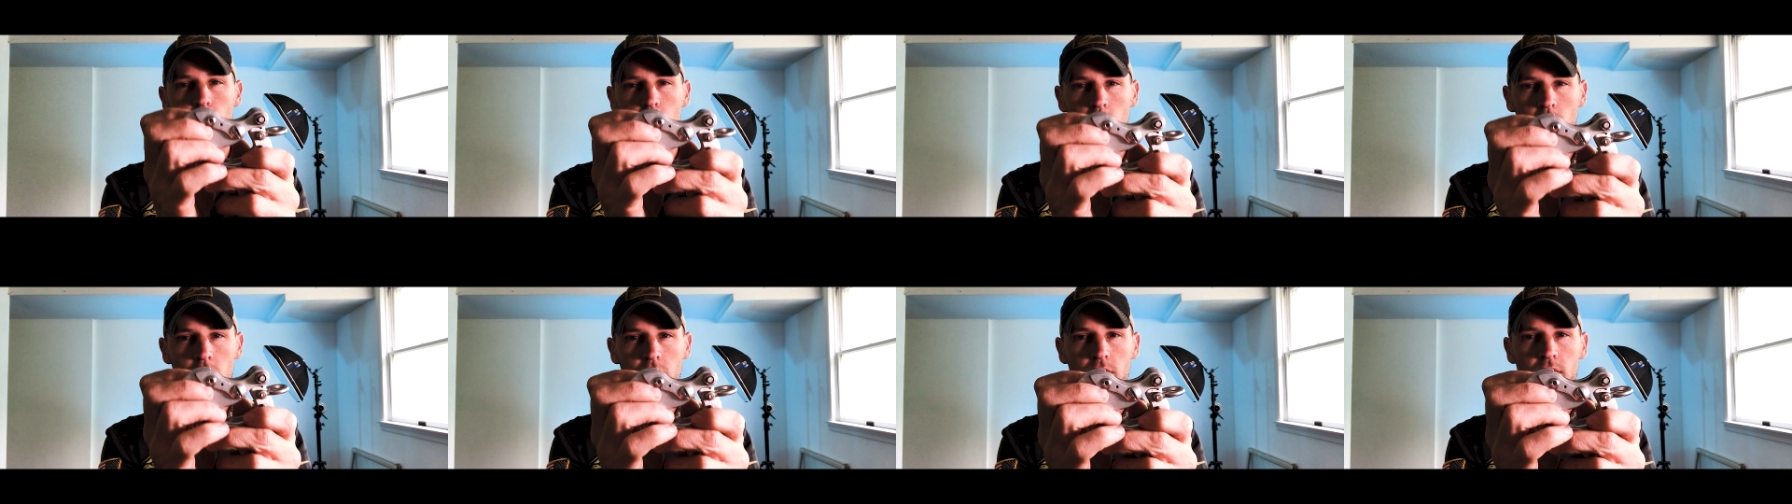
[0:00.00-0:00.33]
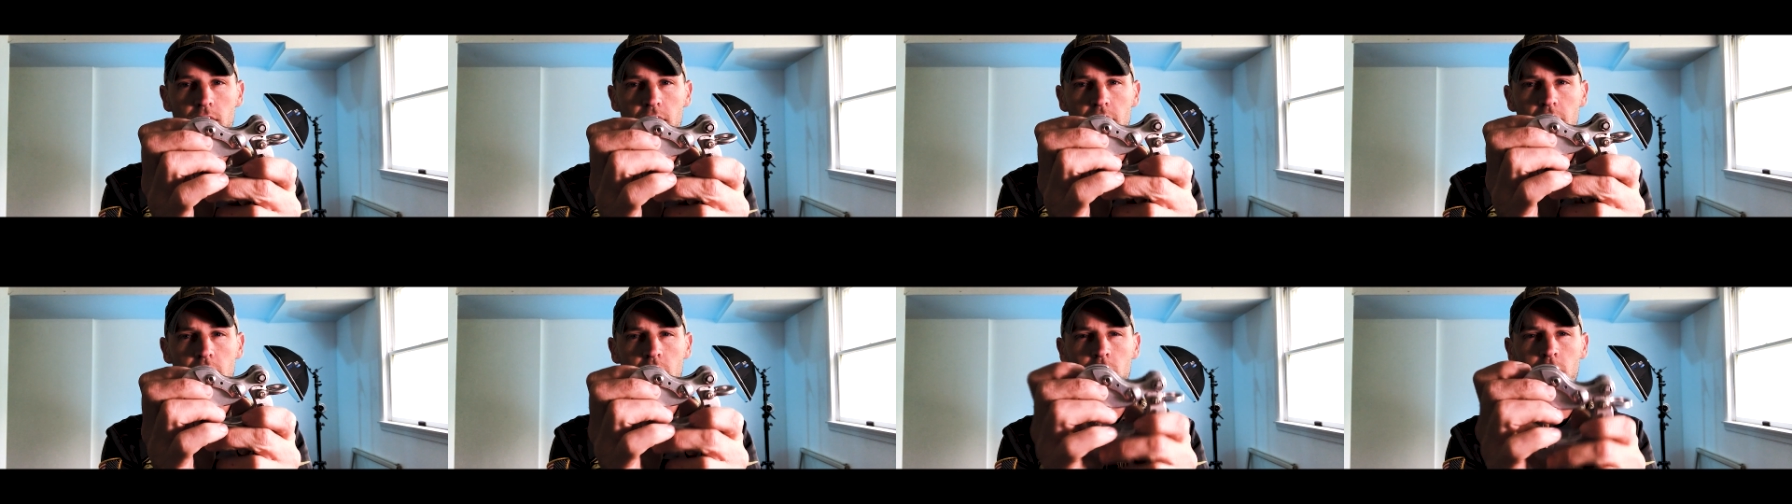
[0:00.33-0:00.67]
to pull
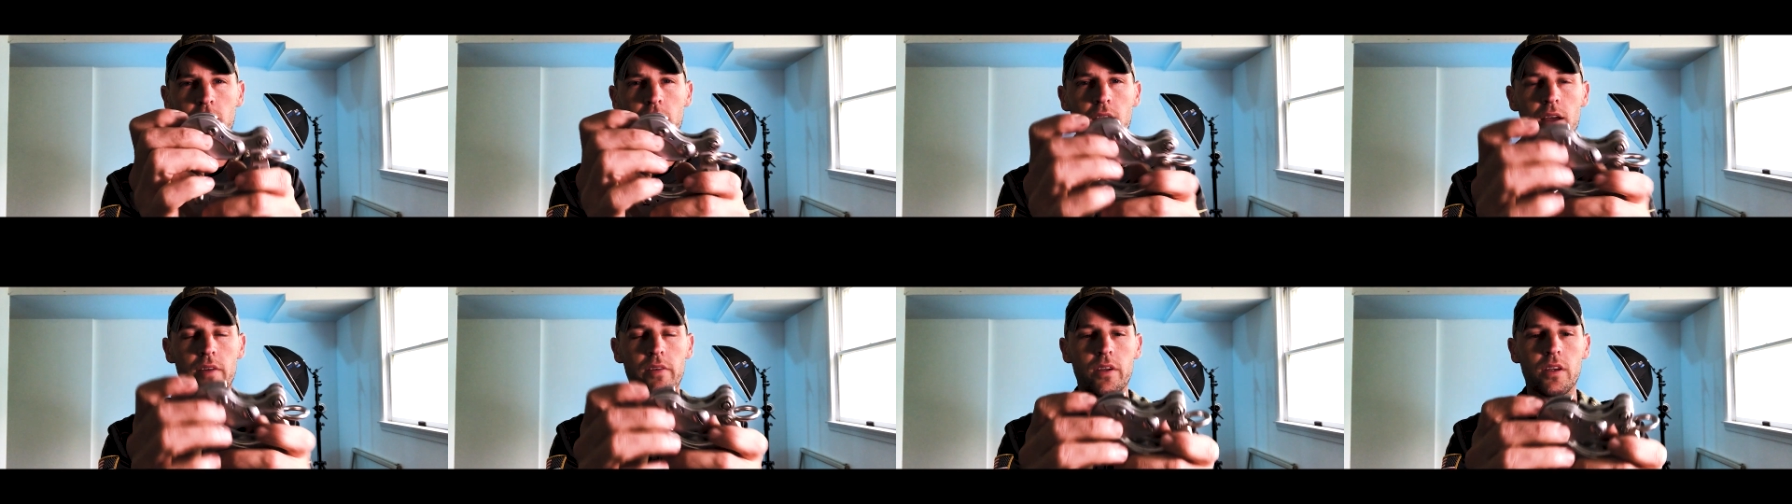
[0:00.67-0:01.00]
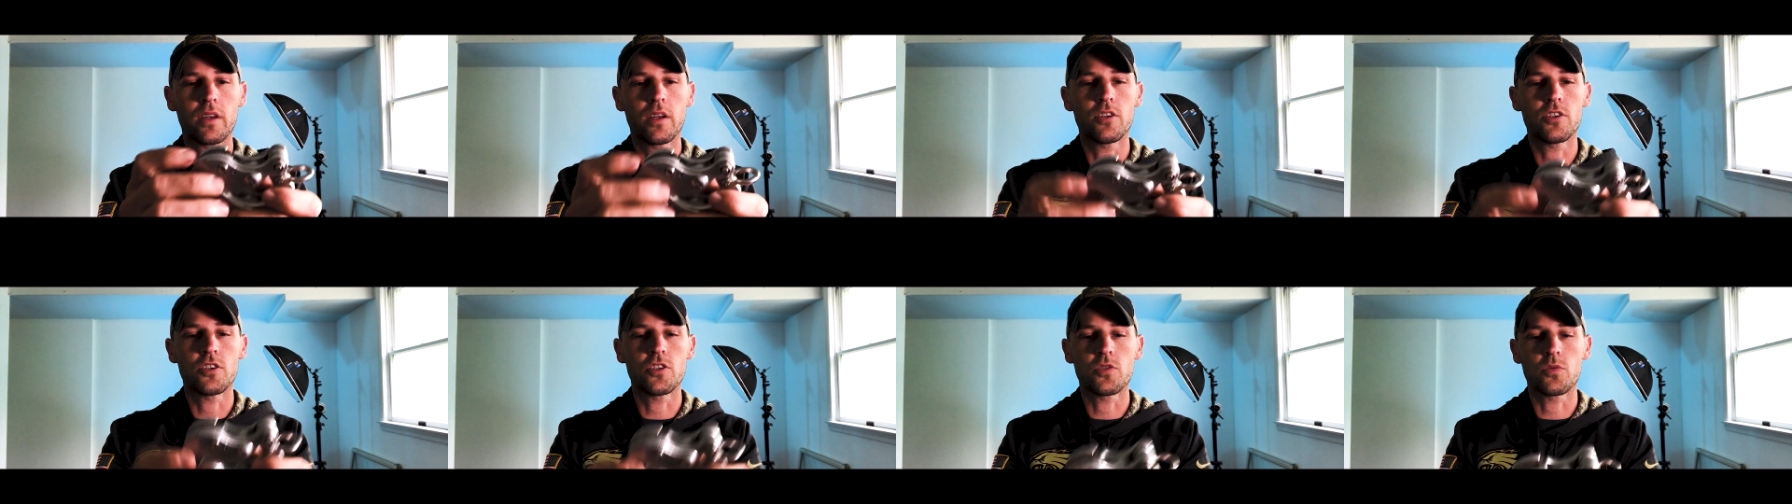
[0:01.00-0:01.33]
it down,
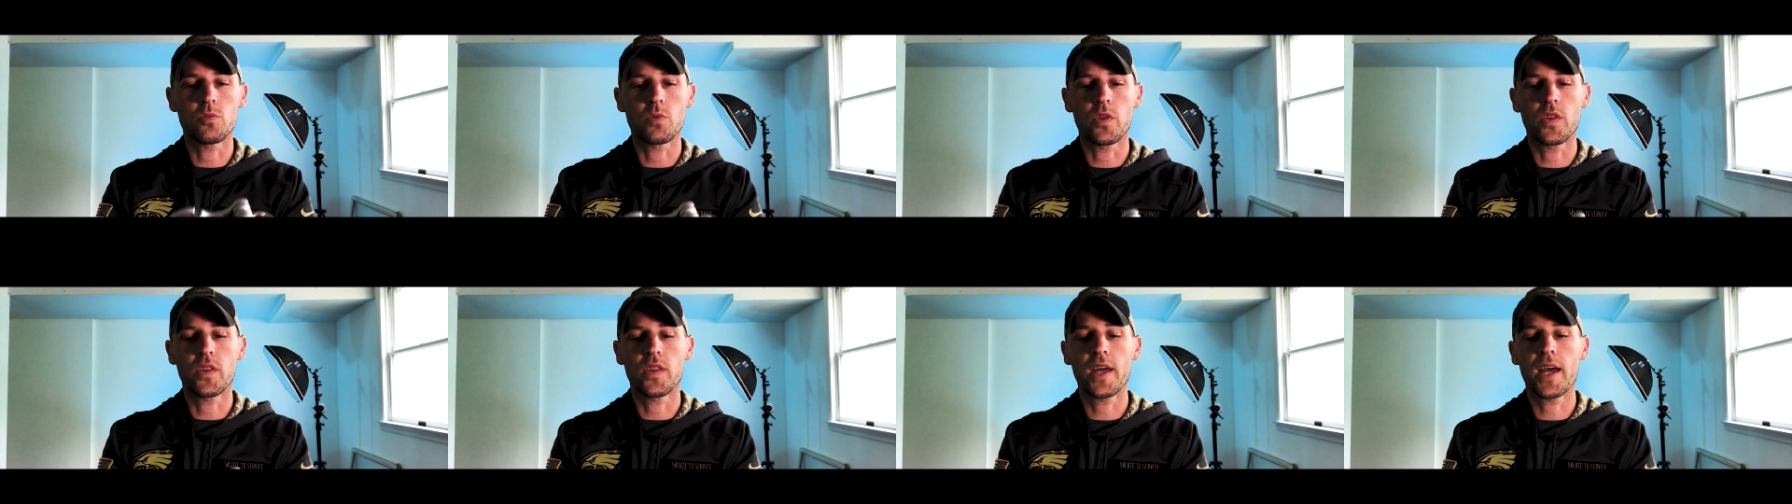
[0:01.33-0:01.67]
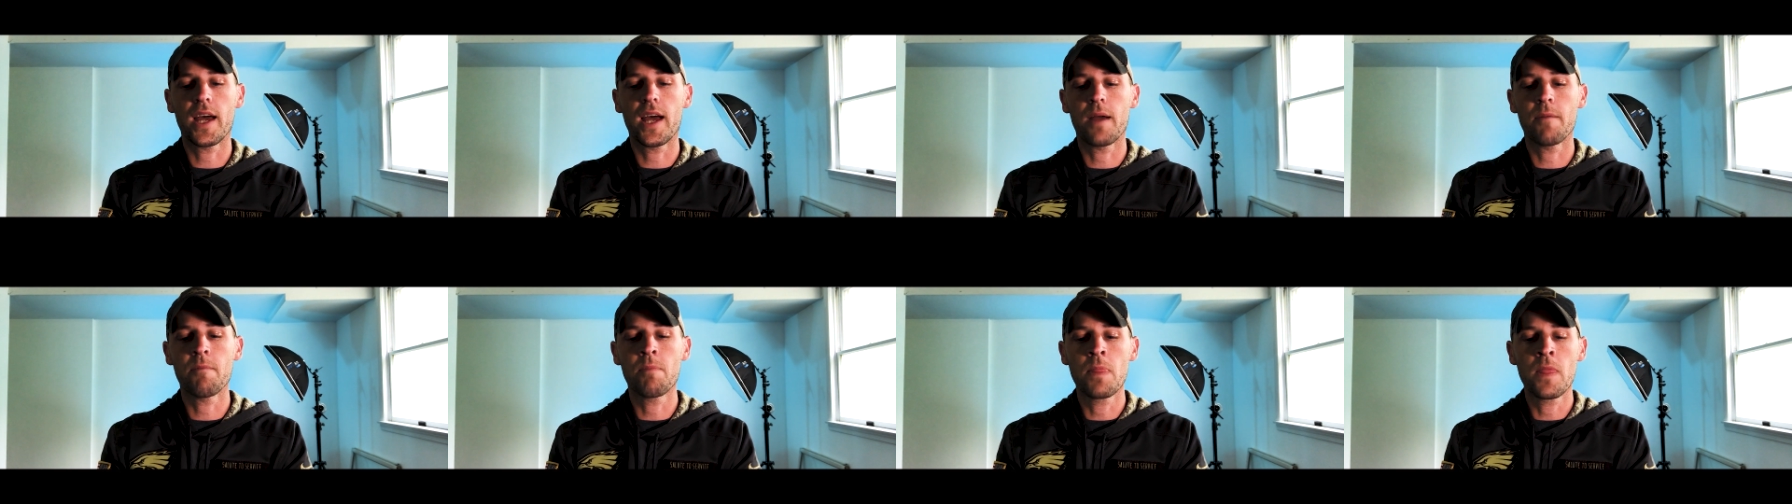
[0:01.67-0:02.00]
having issues with
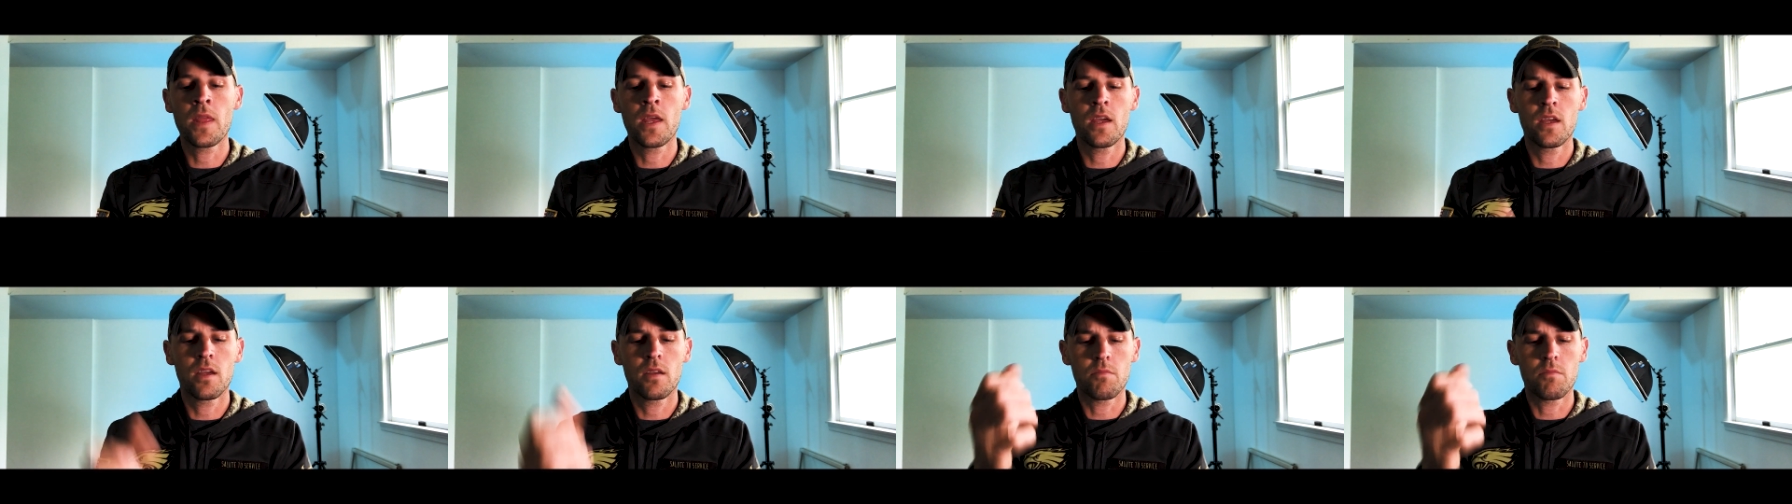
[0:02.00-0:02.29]
that,